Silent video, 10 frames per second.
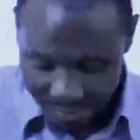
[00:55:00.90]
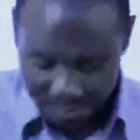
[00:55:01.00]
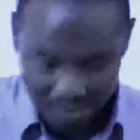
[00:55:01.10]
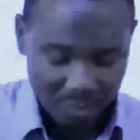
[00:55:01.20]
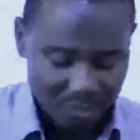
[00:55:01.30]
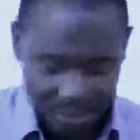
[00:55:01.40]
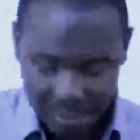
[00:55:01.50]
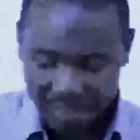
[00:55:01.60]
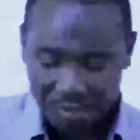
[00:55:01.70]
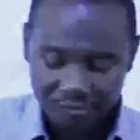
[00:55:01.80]
No,
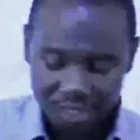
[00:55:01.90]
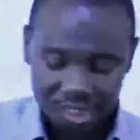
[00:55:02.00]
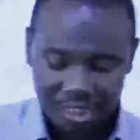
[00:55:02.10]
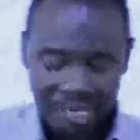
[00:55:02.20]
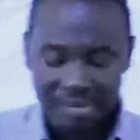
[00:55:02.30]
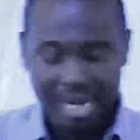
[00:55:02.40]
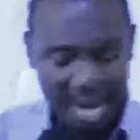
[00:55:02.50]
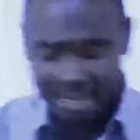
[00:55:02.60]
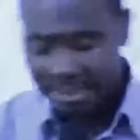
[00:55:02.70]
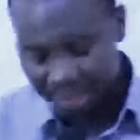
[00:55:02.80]
I'm not finishing. Let me
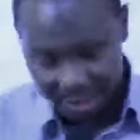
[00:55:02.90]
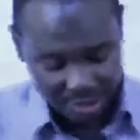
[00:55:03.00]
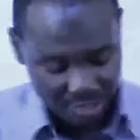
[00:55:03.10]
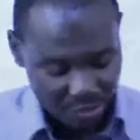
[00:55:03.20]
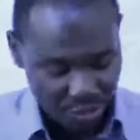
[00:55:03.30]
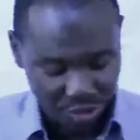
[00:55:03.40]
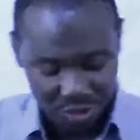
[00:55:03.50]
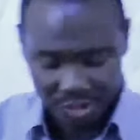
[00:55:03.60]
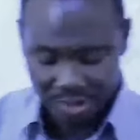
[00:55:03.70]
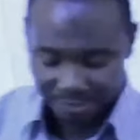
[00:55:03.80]
cut this sermon
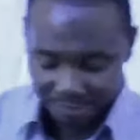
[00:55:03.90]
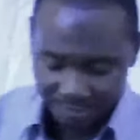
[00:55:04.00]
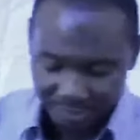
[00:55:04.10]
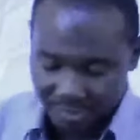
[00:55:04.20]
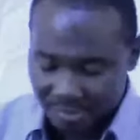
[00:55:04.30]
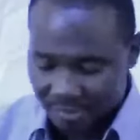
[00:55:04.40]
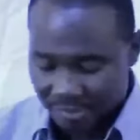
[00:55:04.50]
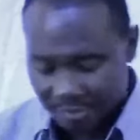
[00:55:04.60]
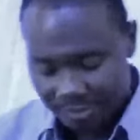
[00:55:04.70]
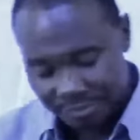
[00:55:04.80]
short.
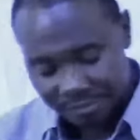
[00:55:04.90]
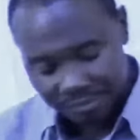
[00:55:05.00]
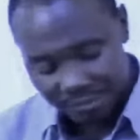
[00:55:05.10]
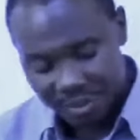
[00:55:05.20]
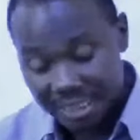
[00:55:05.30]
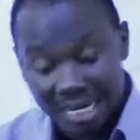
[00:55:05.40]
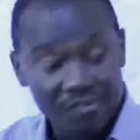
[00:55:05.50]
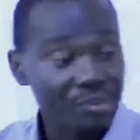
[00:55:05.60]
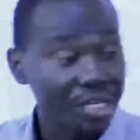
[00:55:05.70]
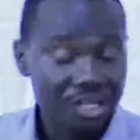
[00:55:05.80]
We still
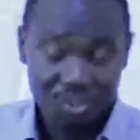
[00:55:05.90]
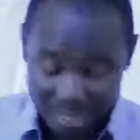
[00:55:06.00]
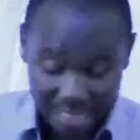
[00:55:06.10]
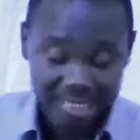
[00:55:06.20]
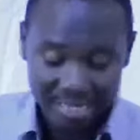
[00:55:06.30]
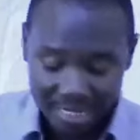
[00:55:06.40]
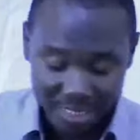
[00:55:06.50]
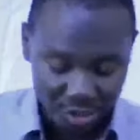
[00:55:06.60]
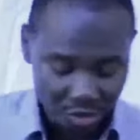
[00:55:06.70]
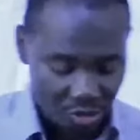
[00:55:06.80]
have pages, but let's cut
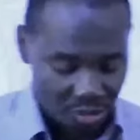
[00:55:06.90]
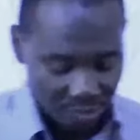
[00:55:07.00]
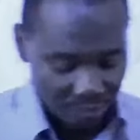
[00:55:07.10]
it short.